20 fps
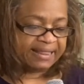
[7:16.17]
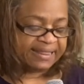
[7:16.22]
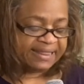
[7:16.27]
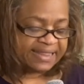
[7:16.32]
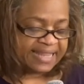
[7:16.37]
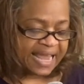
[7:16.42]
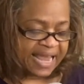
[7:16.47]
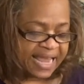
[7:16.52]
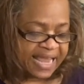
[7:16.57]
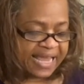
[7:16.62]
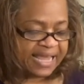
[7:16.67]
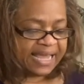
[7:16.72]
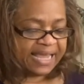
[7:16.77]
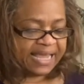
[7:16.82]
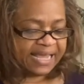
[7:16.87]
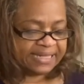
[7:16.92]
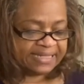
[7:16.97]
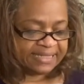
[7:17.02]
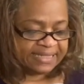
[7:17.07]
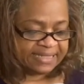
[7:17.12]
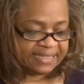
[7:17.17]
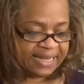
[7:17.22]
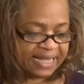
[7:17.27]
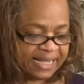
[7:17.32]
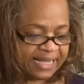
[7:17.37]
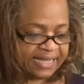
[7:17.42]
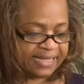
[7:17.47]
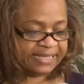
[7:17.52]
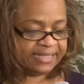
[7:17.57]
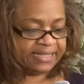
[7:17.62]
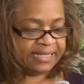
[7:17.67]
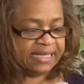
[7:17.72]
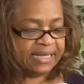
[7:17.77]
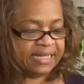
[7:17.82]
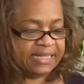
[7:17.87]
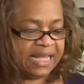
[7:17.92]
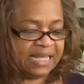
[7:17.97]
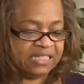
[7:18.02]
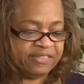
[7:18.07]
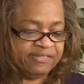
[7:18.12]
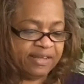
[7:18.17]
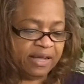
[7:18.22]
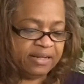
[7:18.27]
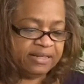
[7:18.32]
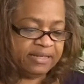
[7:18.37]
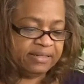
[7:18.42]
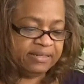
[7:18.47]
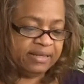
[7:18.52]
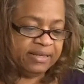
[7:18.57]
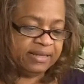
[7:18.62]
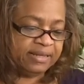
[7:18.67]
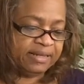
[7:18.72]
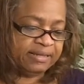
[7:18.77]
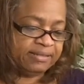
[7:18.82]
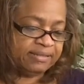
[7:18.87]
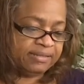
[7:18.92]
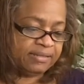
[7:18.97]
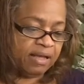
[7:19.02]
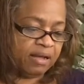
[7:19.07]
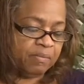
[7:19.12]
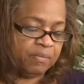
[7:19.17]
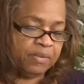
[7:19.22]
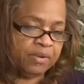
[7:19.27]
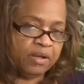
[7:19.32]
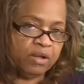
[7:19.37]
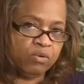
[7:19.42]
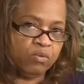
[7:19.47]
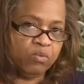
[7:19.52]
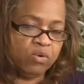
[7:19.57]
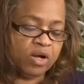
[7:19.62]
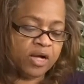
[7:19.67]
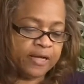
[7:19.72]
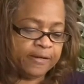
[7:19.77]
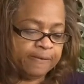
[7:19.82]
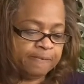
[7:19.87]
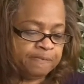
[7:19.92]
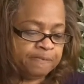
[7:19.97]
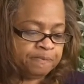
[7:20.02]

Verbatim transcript: day and night. That's found in, in, in Psalm 1,